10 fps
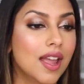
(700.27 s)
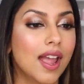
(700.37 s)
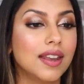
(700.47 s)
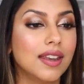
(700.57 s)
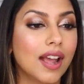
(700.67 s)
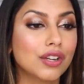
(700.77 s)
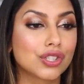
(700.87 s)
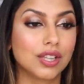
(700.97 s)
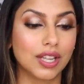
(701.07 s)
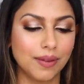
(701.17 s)
and
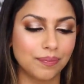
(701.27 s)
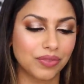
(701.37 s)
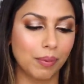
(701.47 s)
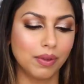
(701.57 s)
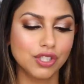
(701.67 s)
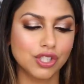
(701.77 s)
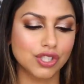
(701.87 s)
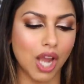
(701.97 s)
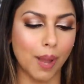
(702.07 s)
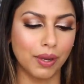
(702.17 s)
actually, I'm gonna
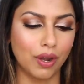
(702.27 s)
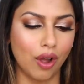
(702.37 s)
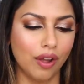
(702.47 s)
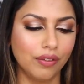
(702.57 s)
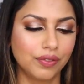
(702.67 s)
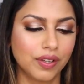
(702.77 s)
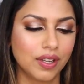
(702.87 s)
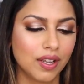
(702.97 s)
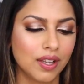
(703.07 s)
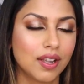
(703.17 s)
just top it
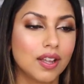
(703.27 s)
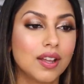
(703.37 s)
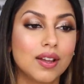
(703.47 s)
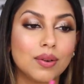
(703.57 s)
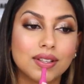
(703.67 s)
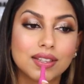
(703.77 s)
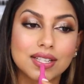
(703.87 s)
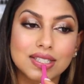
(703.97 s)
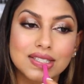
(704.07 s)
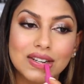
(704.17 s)
off with
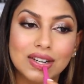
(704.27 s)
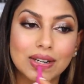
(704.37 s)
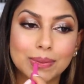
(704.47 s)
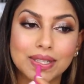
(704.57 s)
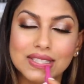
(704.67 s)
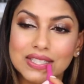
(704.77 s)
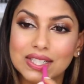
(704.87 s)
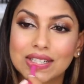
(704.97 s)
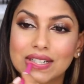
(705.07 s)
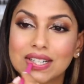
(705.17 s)
this Heart
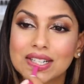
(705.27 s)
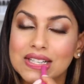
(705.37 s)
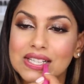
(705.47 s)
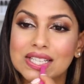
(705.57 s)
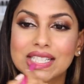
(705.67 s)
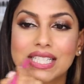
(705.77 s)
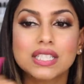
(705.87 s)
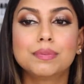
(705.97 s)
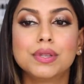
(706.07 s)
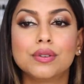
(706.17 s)
Melter. This is
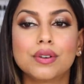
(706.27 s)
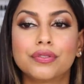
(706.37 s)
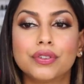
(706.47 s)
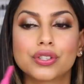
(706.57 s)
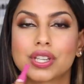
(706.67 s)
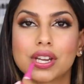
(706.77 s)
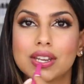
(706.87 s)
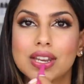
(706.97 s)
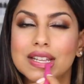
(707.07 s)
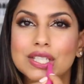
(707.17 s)
a beautiful
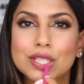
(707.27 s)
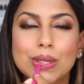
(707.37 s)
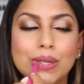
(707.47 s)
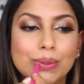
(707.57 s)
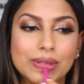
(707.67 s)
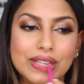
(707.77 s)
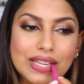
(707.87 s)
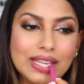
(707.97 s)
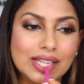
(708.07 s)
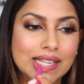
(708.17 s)
shade. It's so
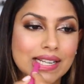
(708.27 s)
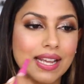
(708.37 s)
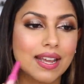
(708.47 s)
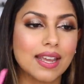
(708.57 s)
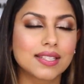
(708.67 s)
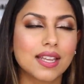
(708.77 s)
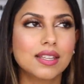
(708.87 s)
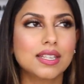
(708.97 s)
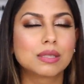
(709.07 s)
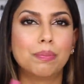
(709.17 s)
unique. It's like
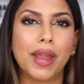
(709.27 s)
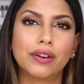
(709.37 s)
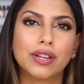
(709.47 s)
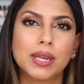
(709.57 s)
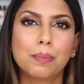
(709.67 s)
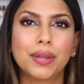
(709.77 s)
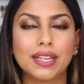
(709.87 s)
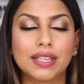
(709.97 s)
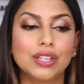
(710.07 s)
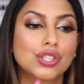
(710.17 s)
this berry
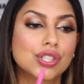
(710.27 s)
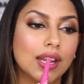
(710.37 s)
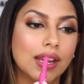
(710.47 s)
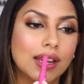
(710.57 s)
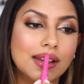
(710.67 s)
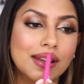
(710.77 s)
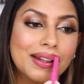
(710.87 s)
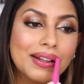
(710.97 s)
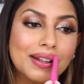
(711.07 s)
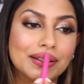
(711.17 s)
pinky shade
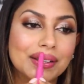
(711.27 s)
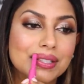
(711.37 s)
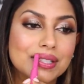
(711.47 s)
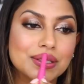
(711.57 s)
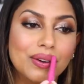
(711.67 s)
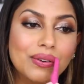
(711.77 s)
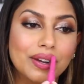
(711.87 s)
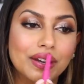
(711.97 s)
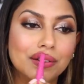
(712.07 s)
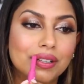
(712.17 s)
that's so
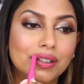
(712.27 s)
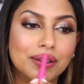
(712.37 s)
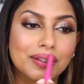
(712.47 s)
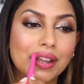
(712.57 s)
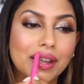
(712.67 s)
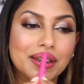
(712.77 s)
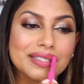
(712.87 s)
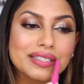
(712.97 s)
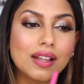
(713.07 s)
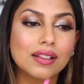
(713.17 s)
wearable. And
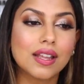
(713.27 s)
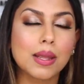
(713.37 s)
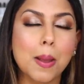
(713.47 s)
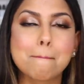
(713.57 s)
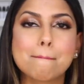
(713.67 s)
it's not like